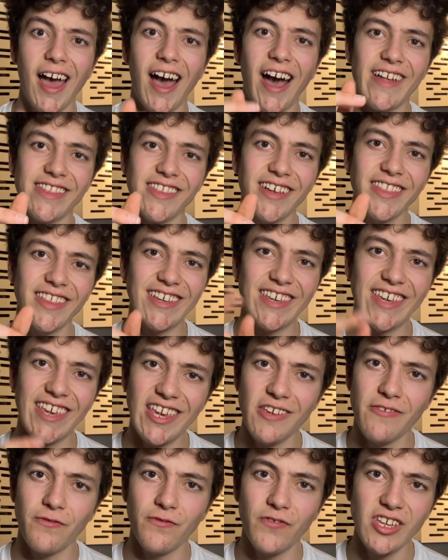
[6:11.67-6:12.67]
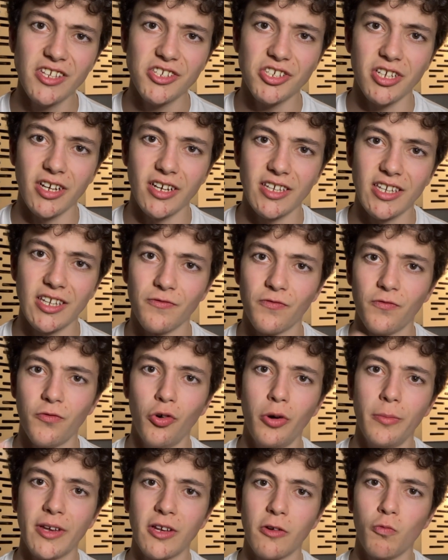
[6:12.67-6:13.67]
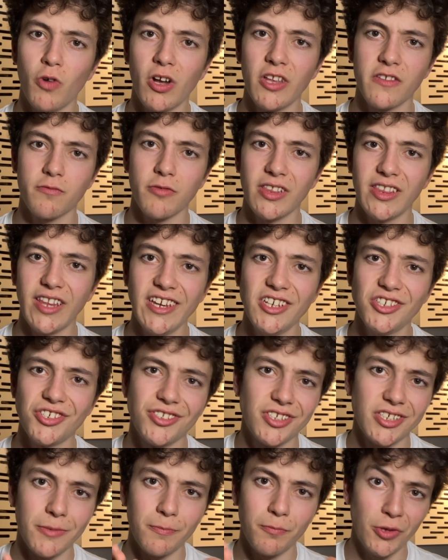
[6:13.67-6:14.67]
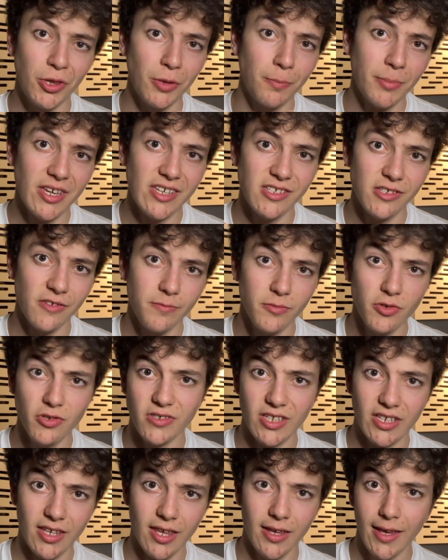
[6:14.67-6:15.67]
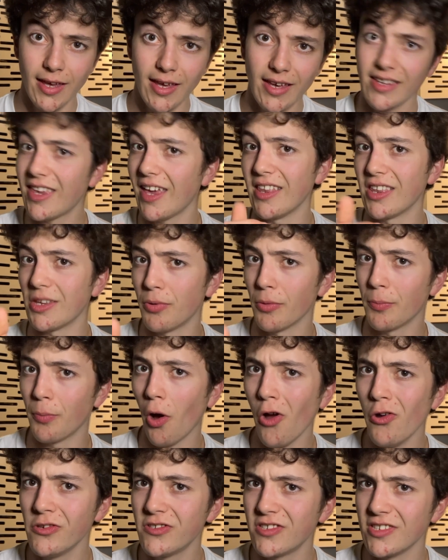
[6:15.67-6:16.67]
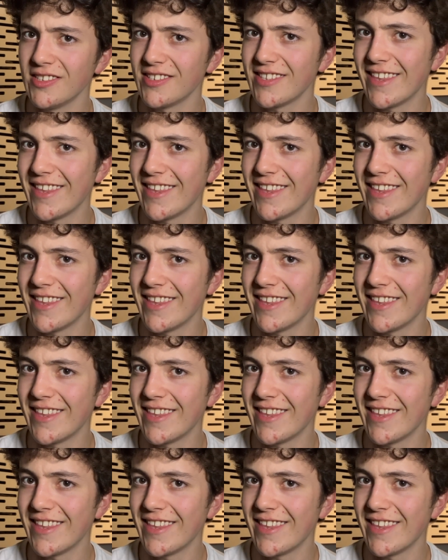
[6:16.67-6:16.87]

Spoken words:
another key feature in forming one's relationship with a piece of music. Kelly proposes